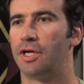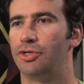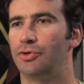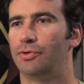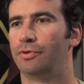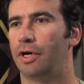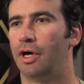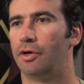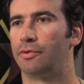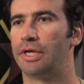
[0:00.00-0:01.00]
2
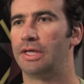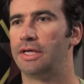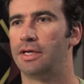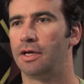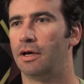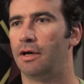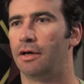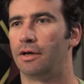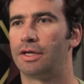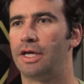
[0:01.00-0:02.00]
really
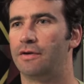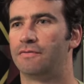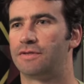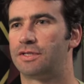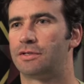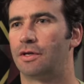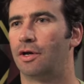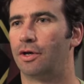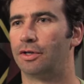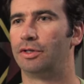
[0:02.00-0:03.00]
gives
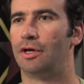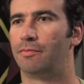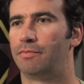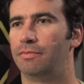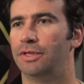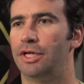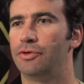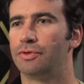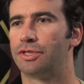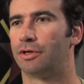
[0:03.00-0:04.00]
the
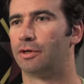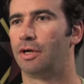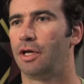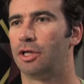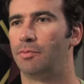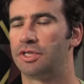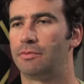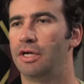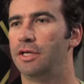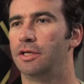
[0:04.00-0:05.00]
user the
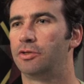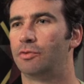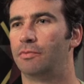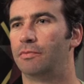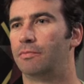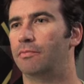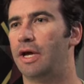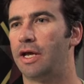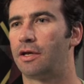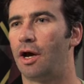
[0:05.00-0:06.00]
possibility to
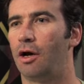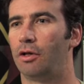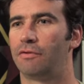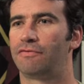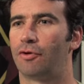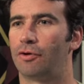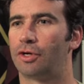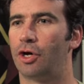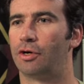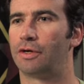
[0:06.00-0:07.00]
make all 4
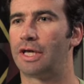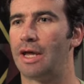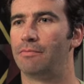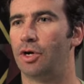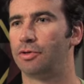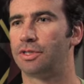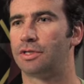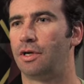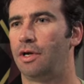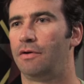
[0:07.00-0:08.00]
game modes
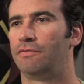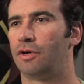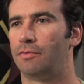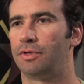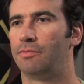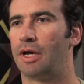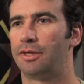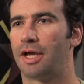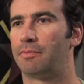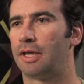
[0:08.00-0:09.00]
from the
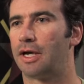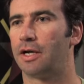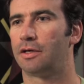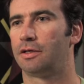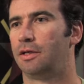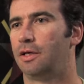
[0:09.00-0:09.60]
multiplayer.